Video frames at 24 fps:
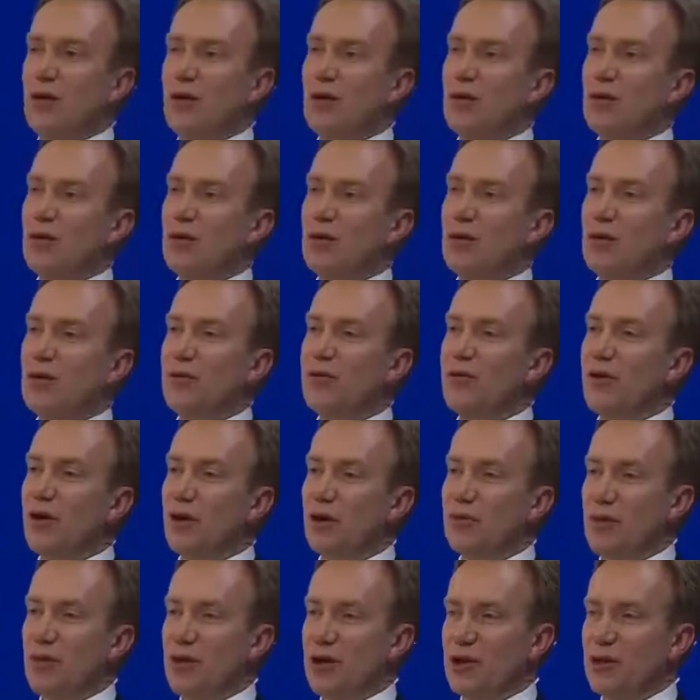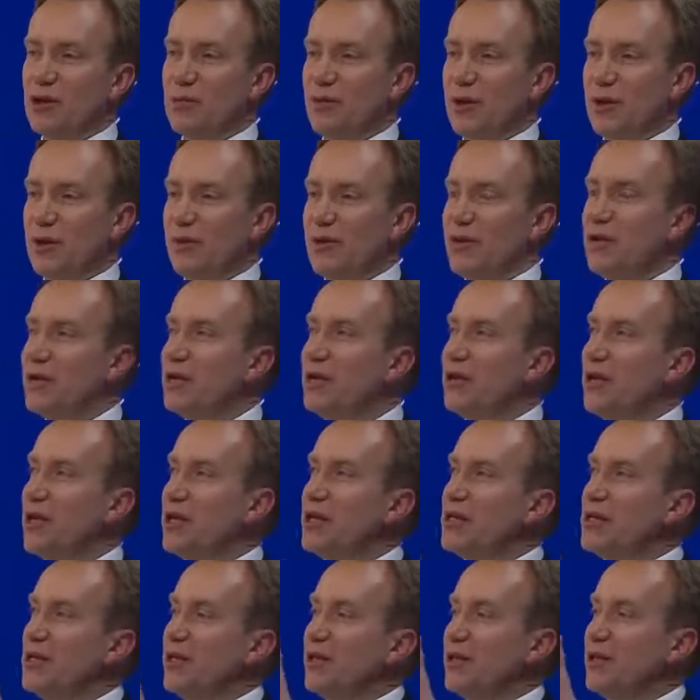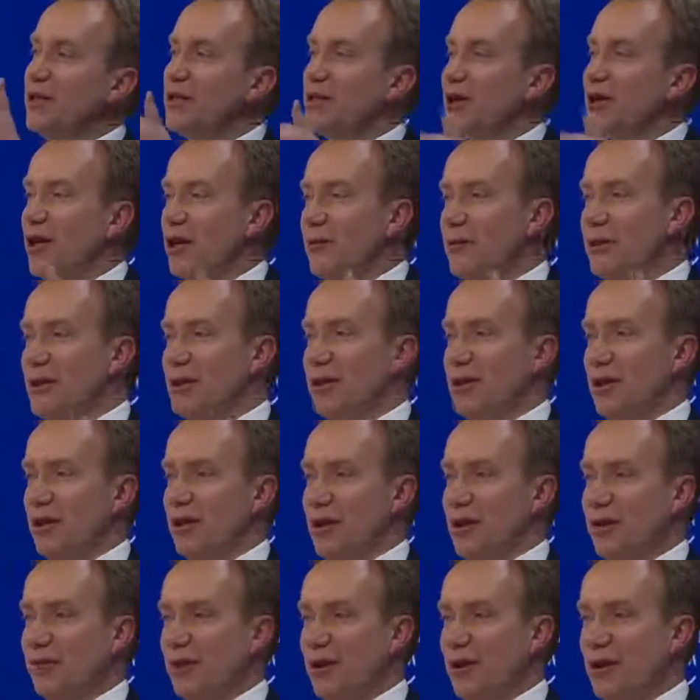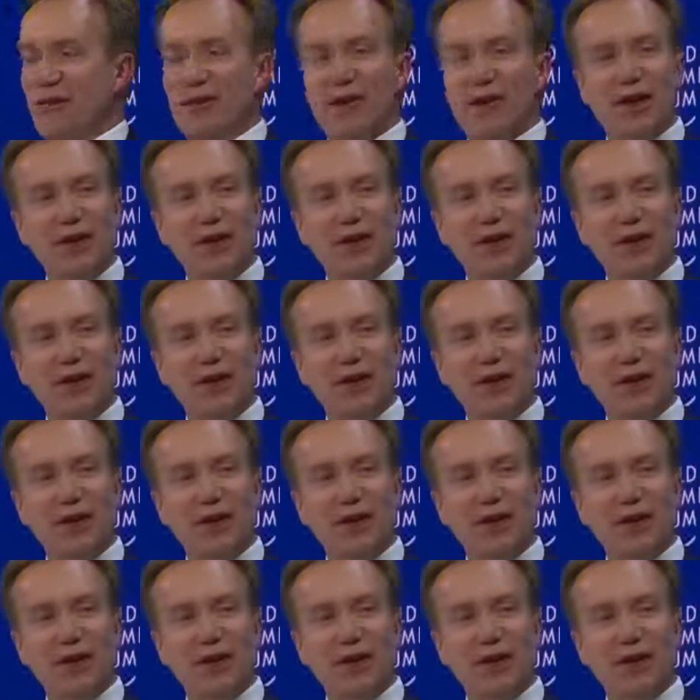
you very much, Prime Minister. I see the time is out. I would have